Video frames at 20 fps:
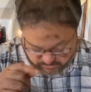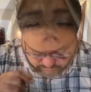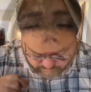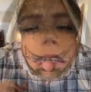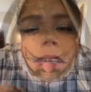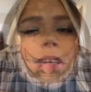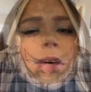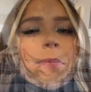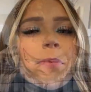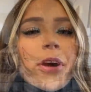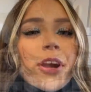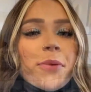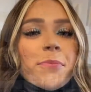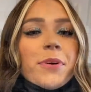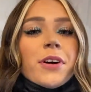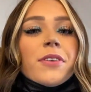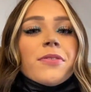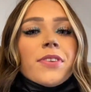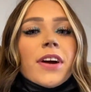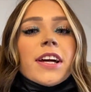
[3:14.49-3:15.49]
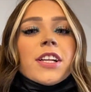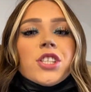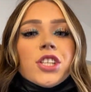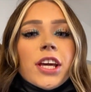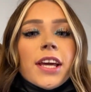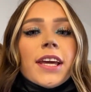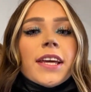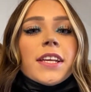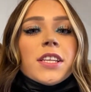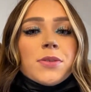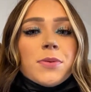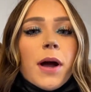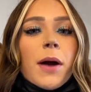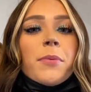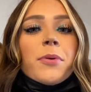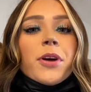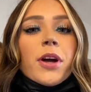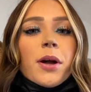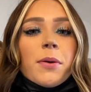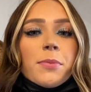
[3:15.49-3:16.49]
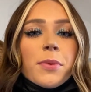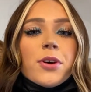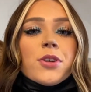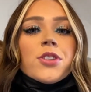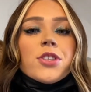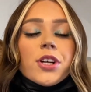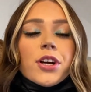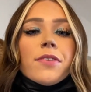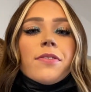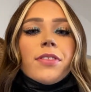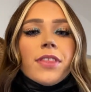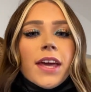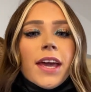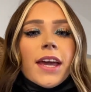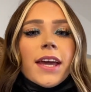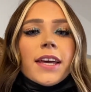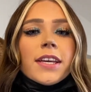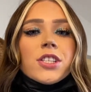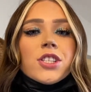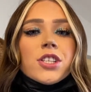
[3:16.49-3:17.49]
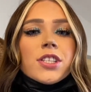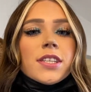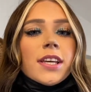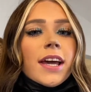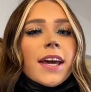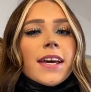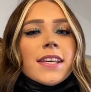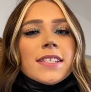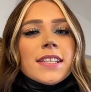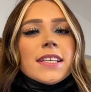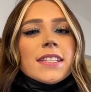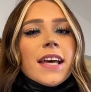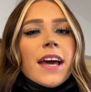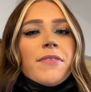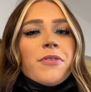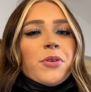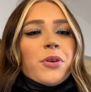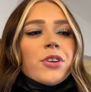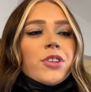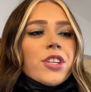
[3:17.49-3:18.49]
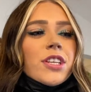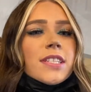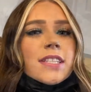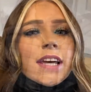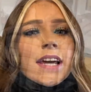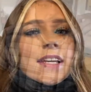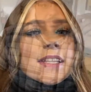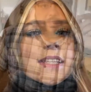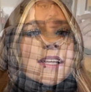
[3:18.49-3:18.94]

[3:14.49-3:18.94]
The buttermilk fried chicken is probably our most served thing. It's just, I guess because everyone dislikes it.